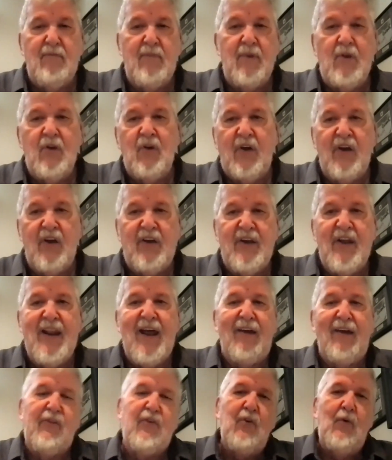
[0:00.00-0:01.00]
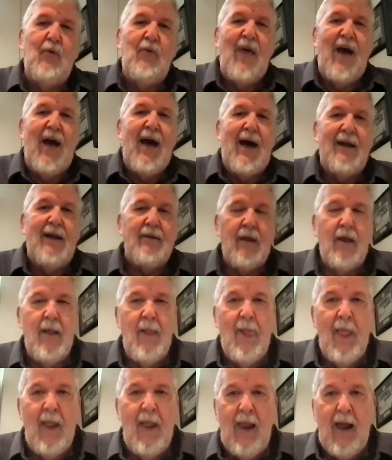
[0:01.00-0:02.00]
you can connect through that,
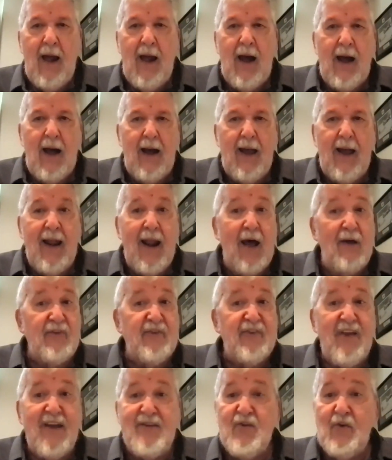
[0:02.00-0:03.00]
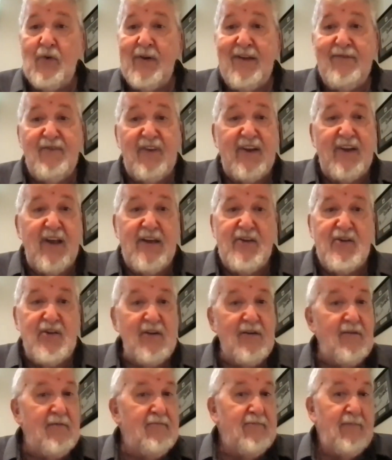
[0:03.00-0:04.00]
and I'll send you an
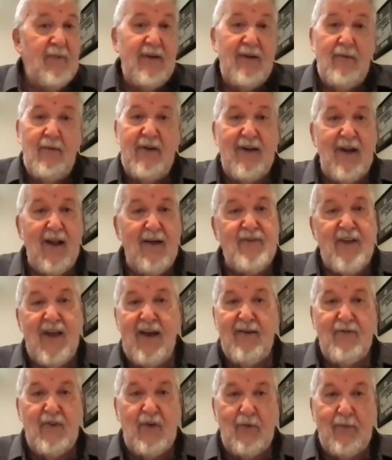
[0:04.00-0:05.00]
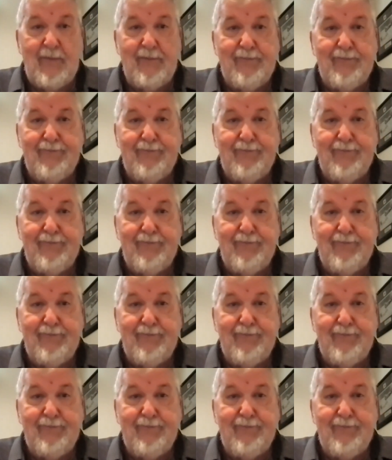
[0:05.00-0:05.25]
invitation. We'd love to have you.